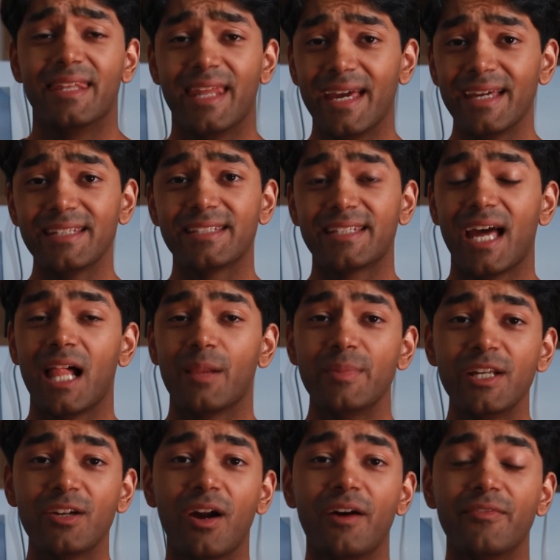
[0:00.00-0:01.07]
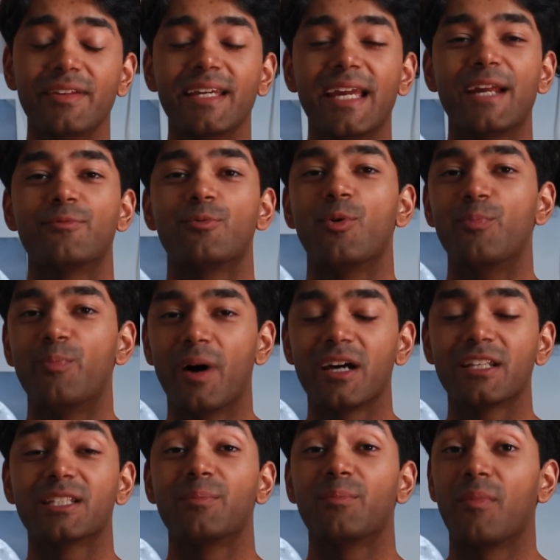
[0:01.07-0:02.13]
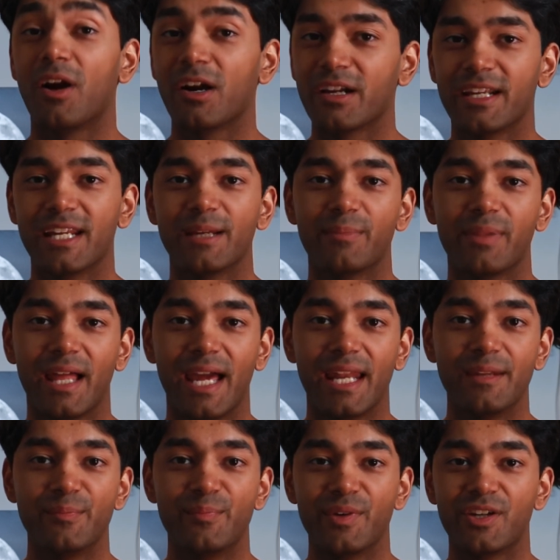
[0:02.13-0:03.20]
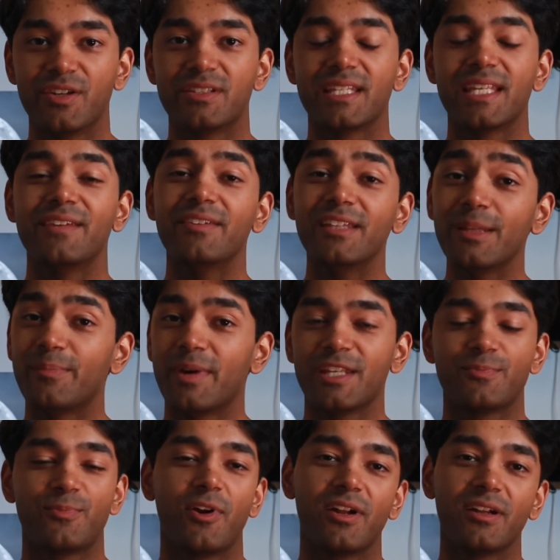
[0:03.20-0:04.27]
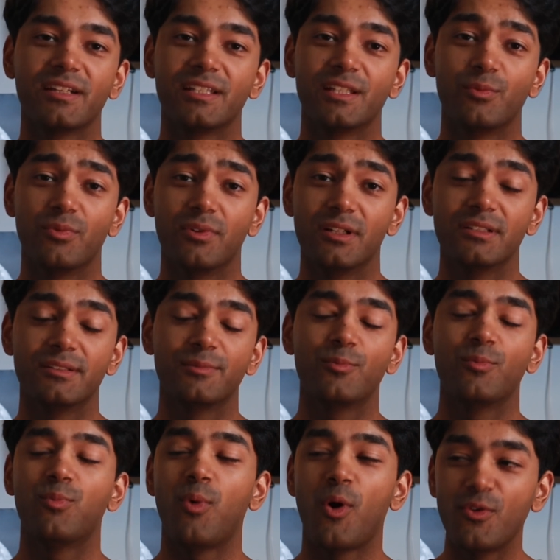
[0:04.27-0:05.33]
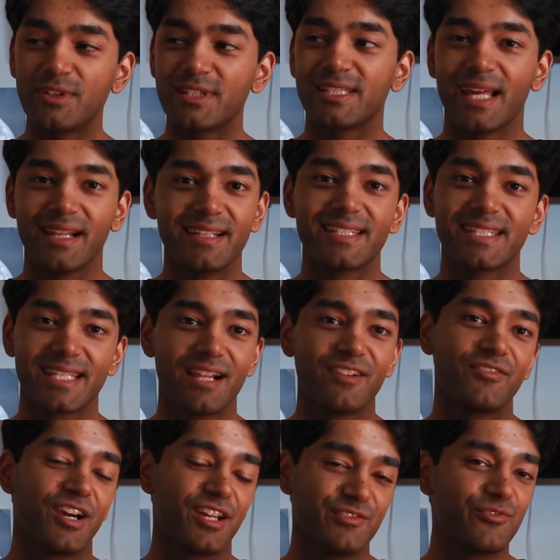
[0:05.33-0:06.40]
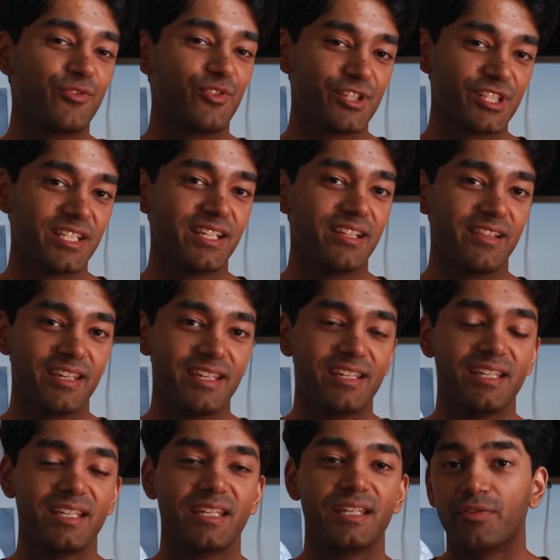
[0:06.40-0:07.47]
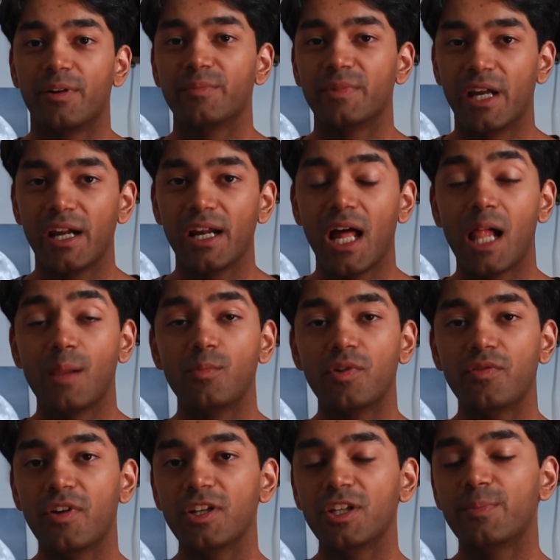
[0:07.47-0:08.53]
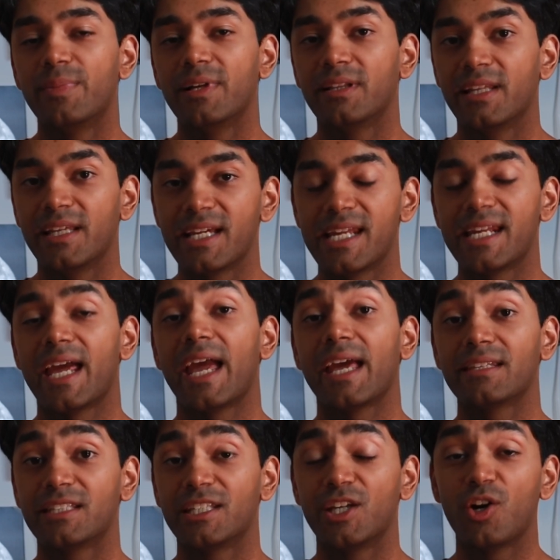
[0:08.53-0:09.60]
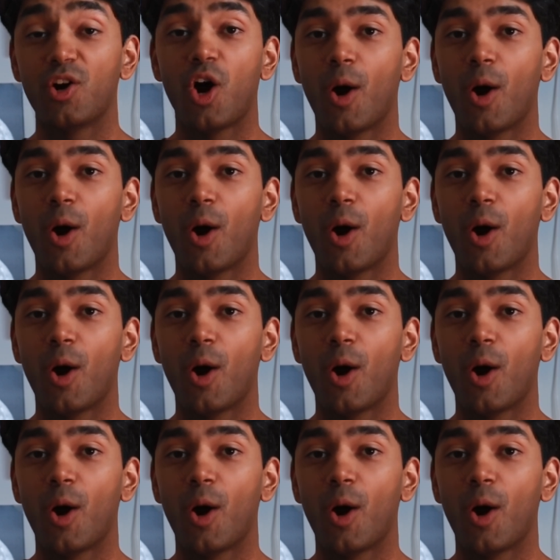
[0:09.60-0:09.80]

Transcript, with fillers: Next, I'll be crafting a robust marketing plan because even the best product in the world won't sell itself, unfortunately. From there, I'll move on to building an S E O